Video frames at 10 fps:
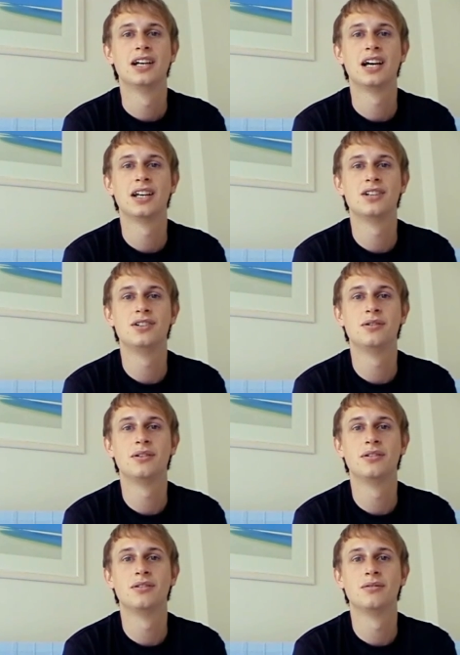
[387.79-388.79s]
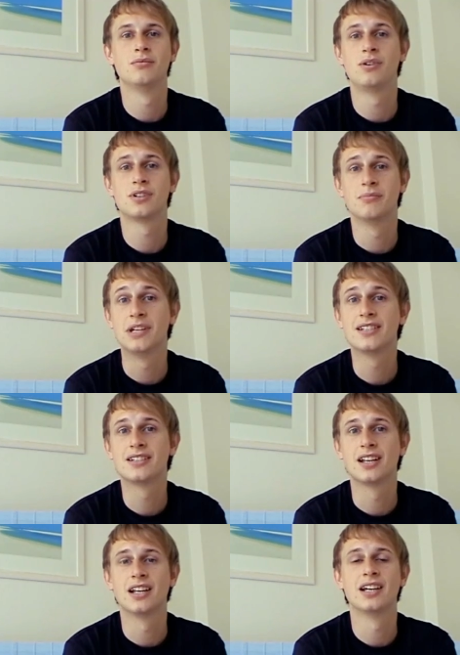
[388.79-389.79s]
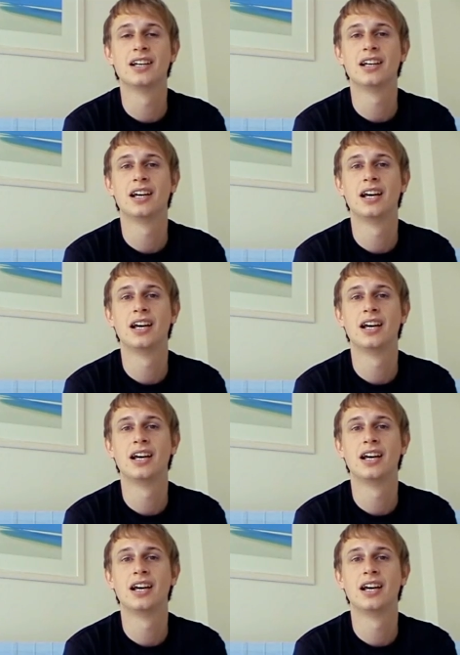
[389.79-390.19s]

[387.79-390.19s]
and you can watch them instantly.